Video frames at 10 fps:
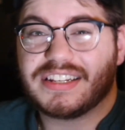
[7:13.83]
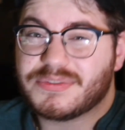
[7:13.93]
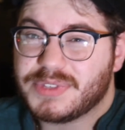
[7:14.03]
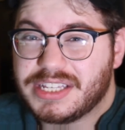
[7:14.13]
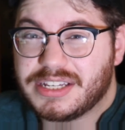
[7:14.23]

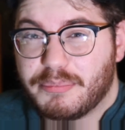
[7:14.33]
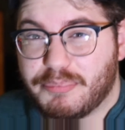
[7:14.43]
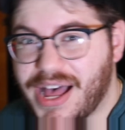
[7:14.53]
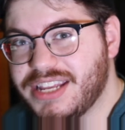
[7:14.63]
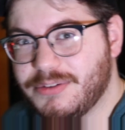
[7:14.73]
really
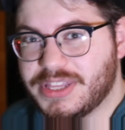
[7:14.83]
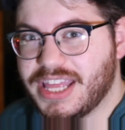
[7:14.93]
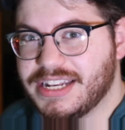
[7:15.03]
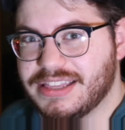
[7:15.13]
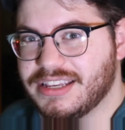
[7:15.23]
combine with
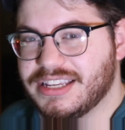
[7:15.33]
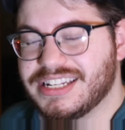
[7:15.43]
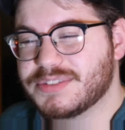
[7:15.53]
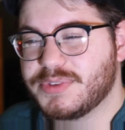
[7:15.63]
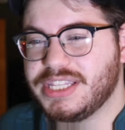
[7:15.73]
anything. It
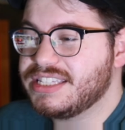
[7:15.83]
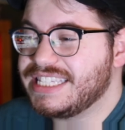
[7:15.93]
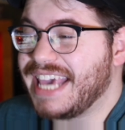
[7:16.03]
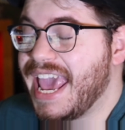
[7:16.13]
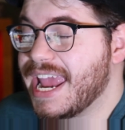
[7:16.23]
doesn't really
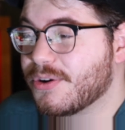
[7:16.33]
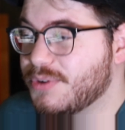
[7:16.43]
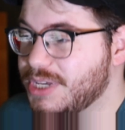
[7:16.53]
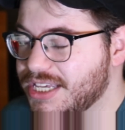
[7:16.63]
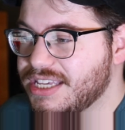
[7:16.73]

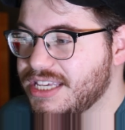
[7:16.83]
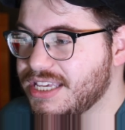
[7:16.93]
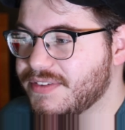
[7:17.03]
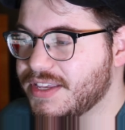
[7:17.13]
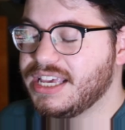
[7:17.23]
carry it
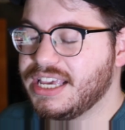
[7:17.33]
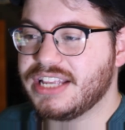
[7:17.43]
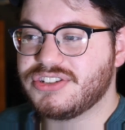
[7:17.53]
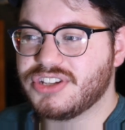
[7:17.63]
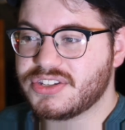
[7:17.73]
even. It
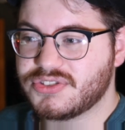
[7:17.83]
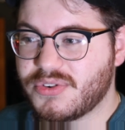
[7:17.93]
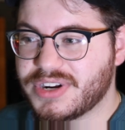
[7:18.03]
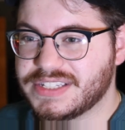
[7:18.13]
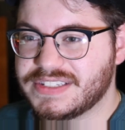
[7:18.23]
just
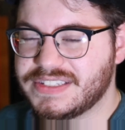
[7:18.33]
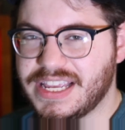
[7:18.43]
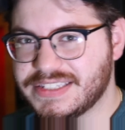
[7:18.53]
sort of sits